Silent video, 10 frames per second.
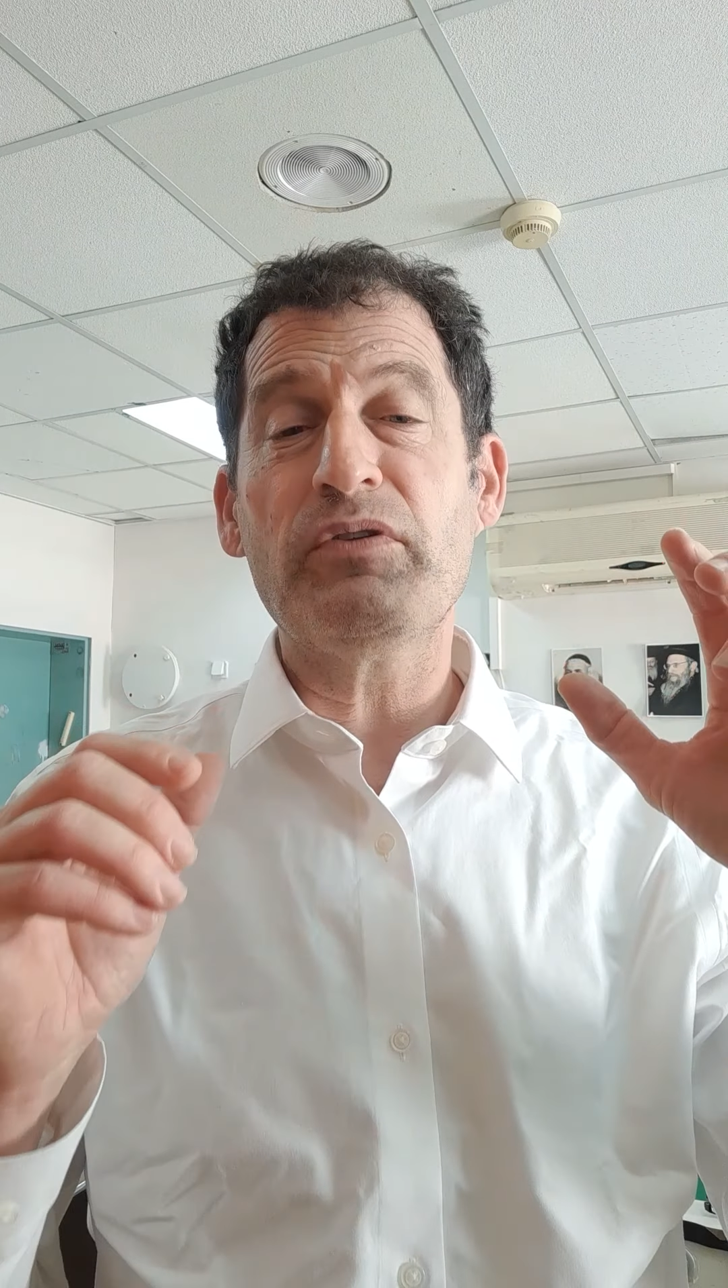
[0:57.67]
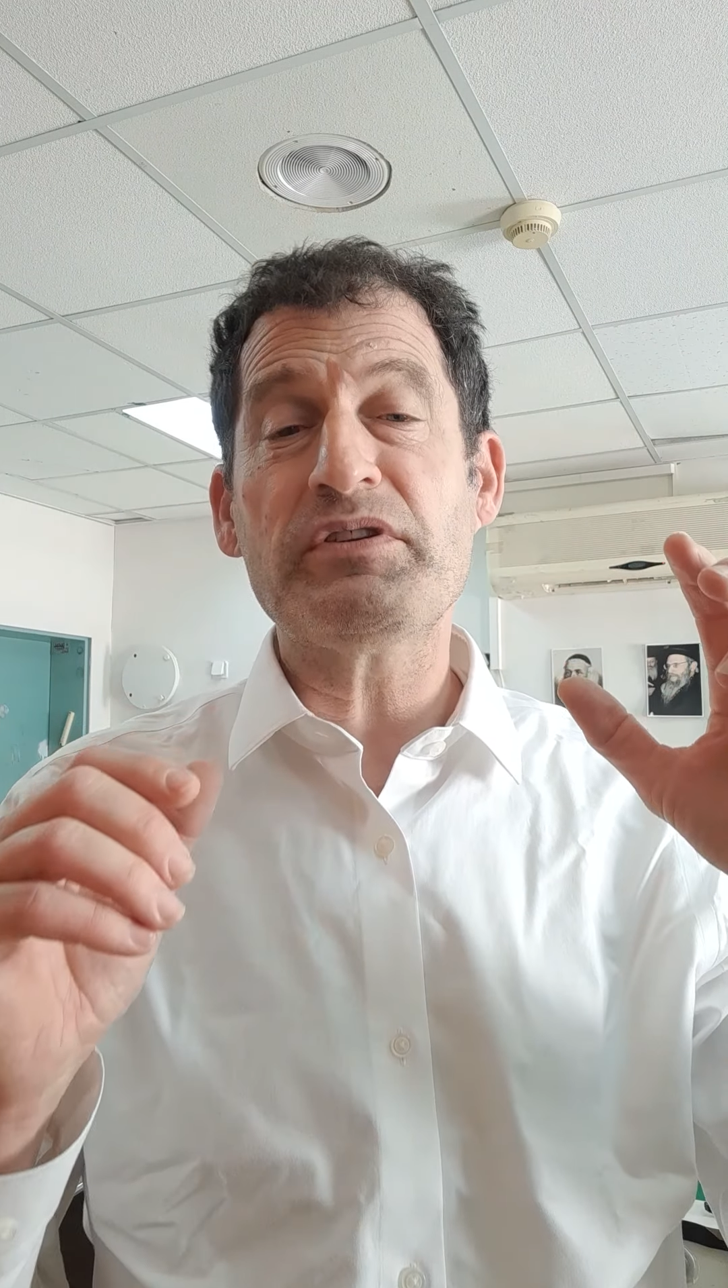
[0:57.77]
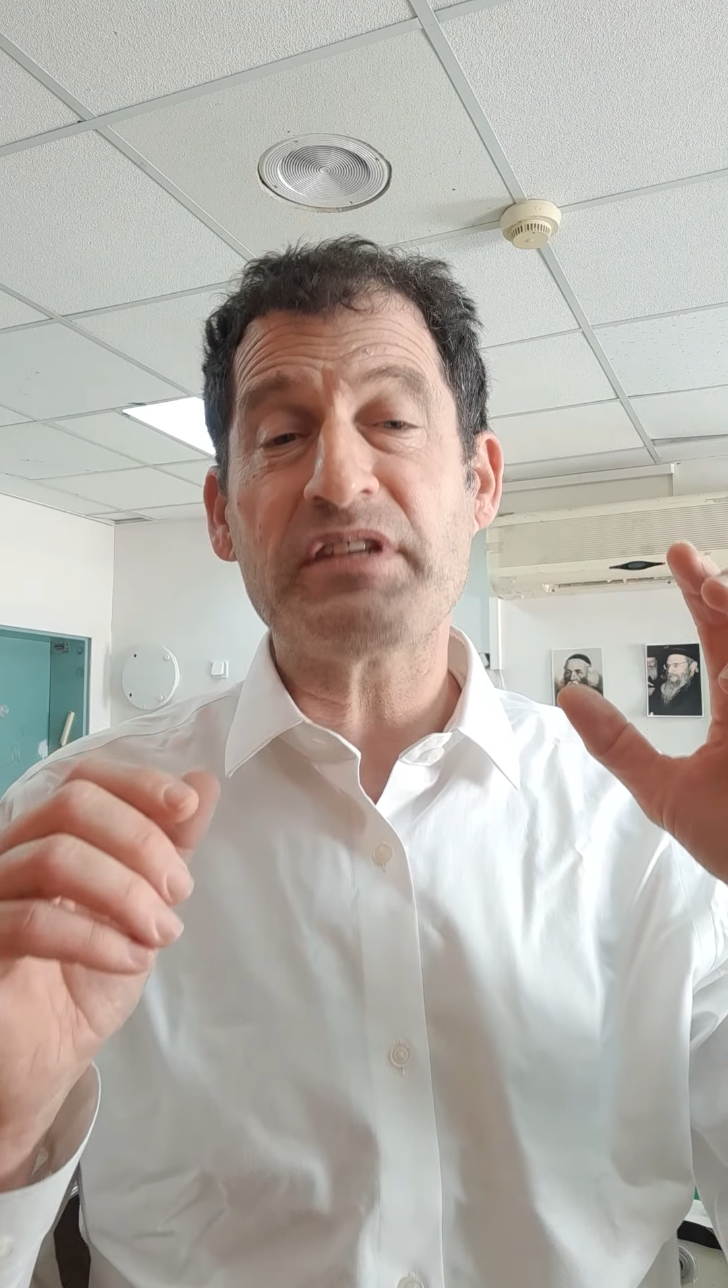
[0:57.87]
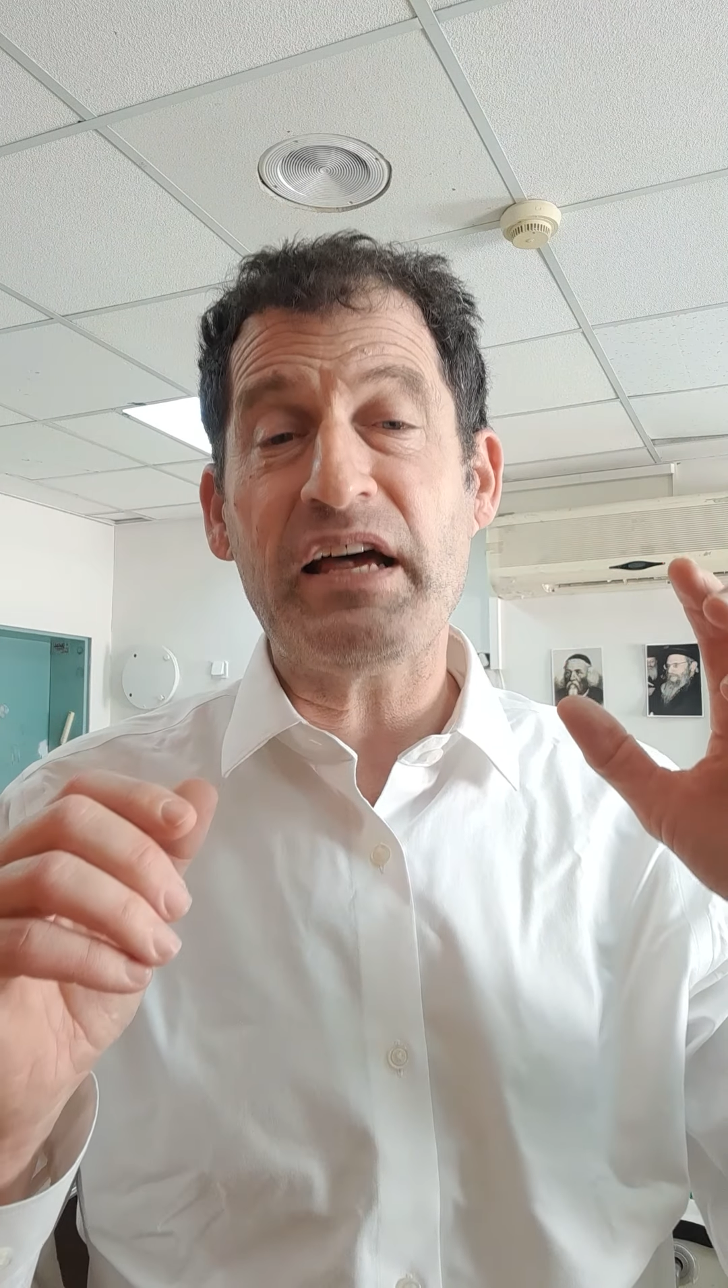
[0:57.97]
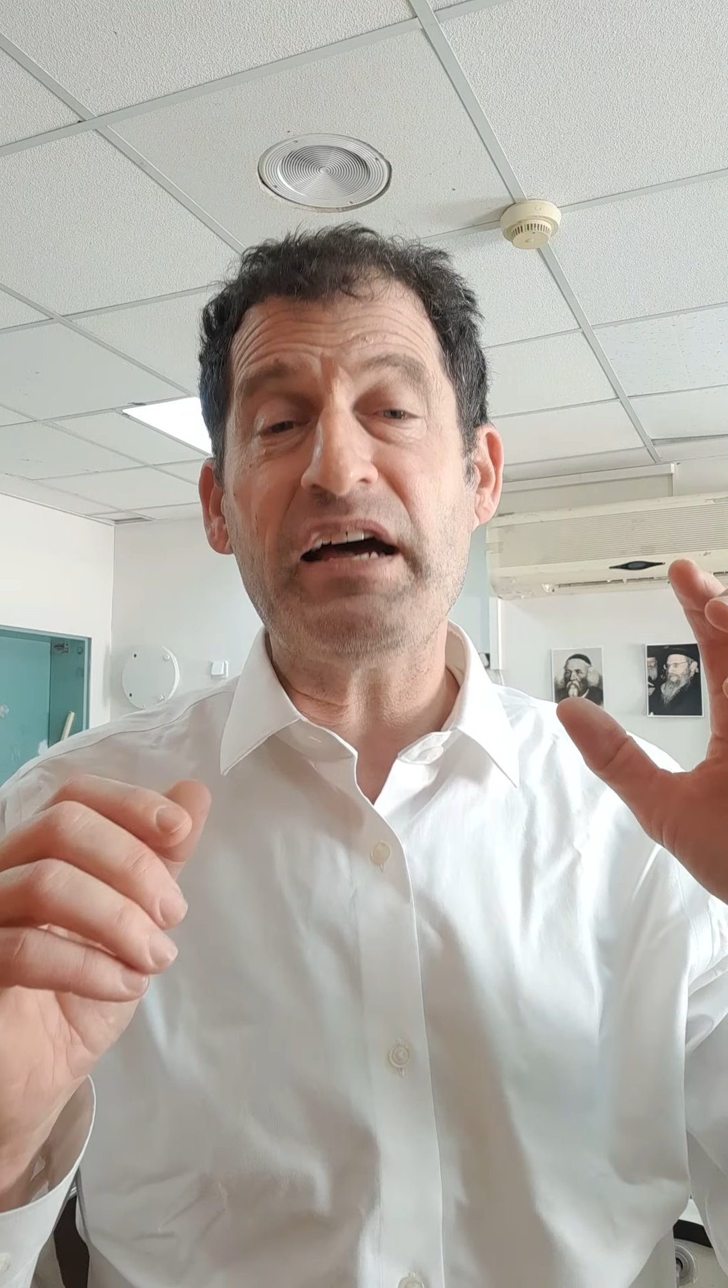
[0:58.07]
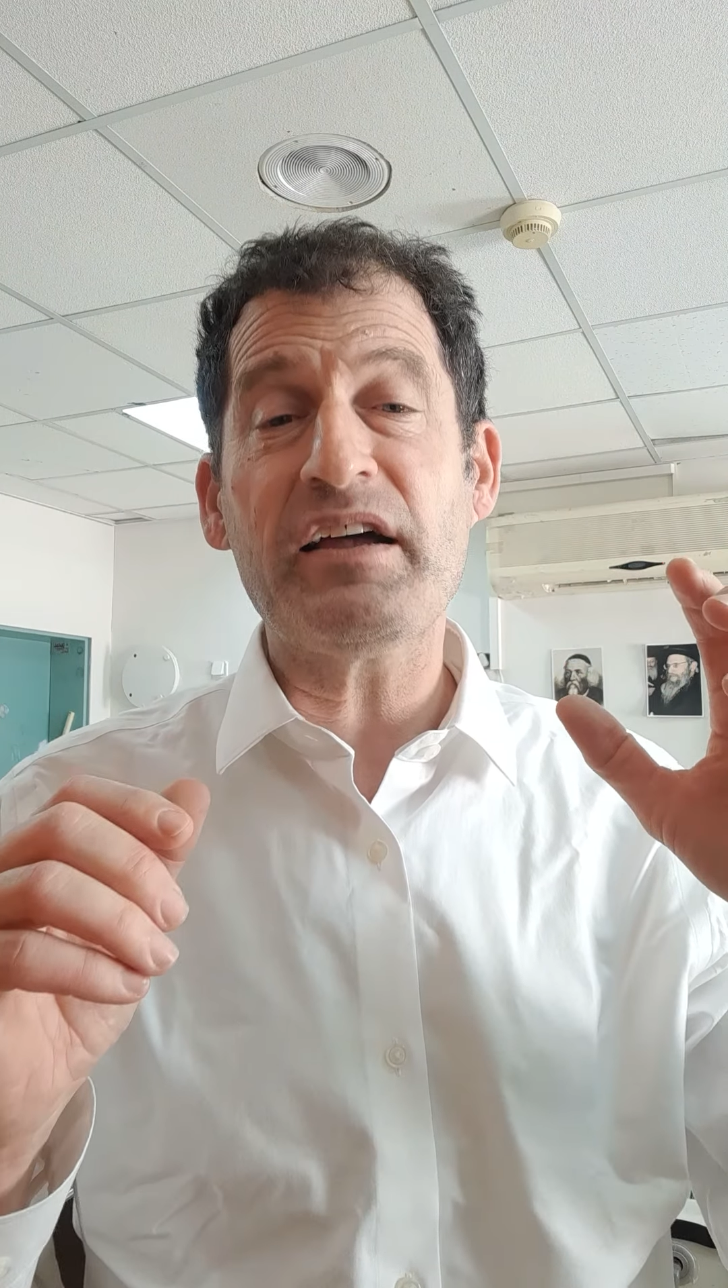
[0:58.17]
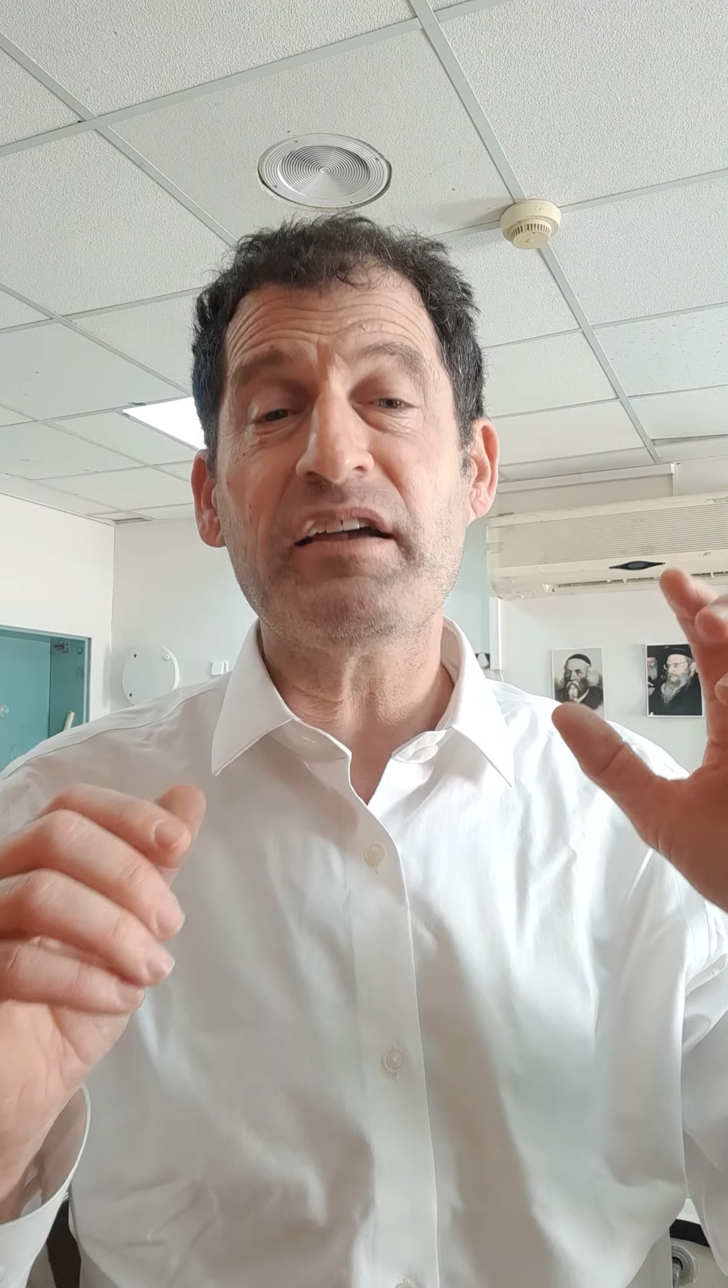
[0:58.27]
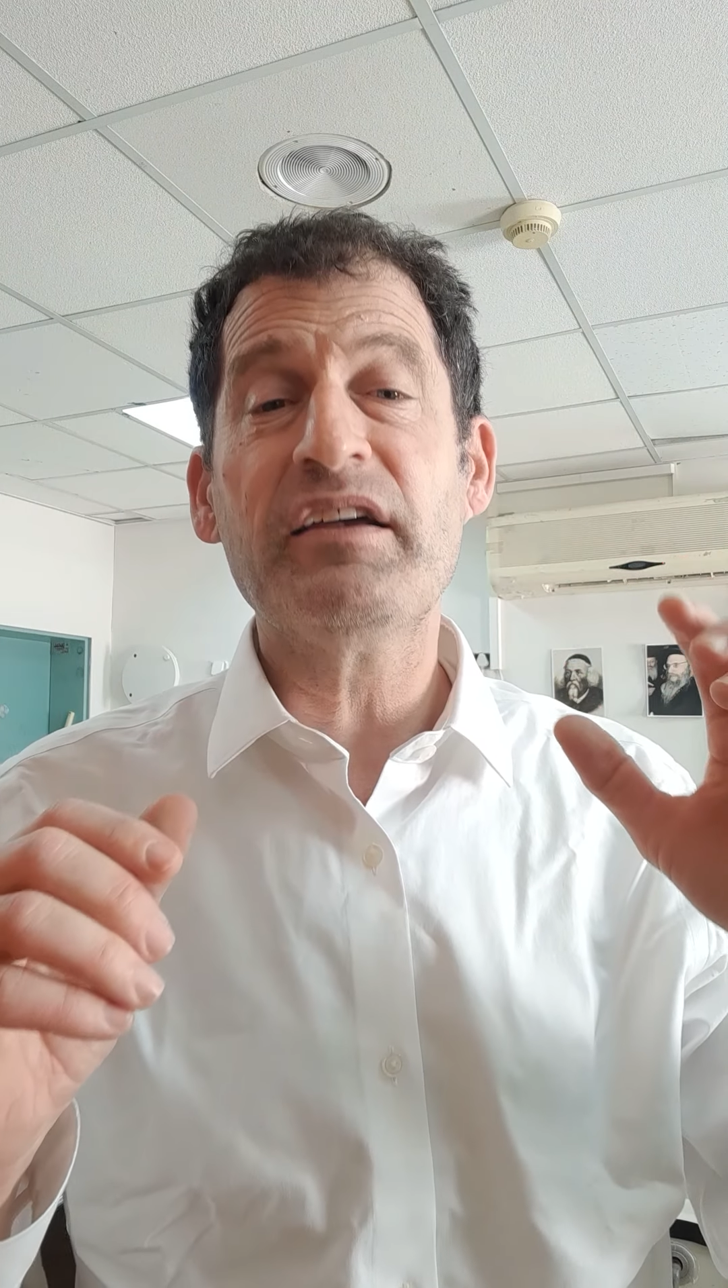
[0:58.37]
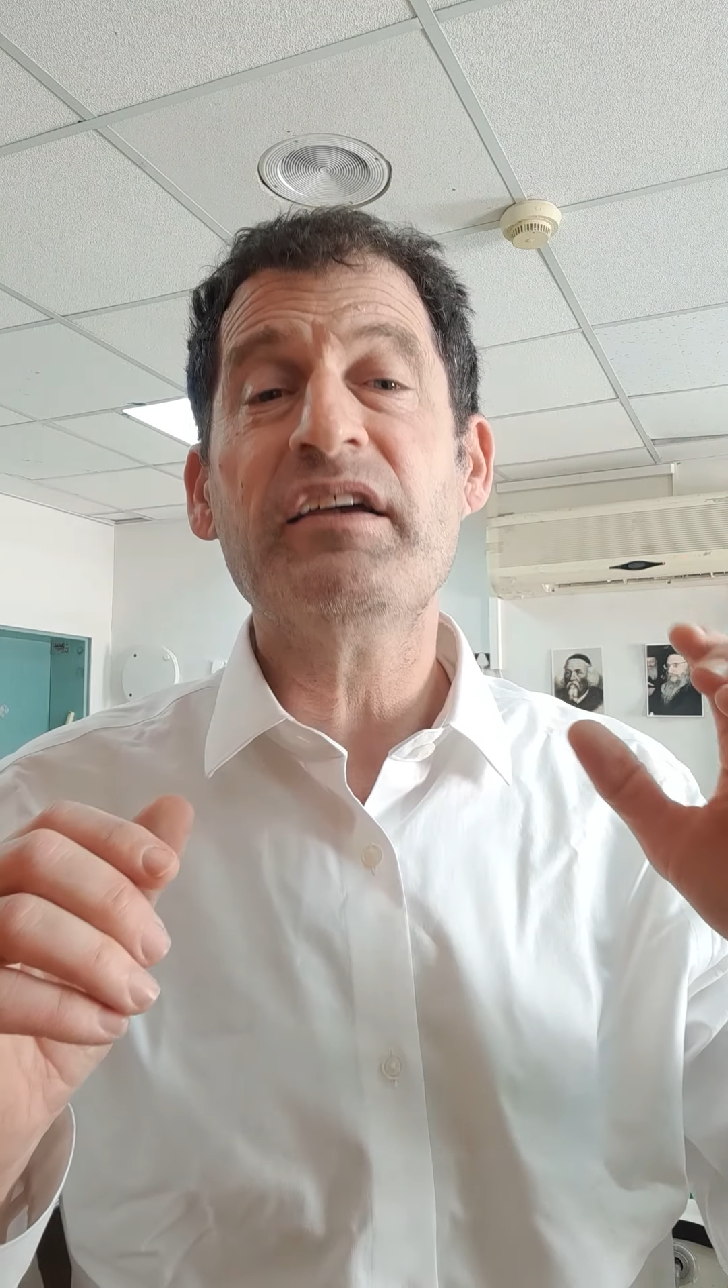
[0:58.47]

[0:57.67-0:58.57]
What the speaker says: the schach,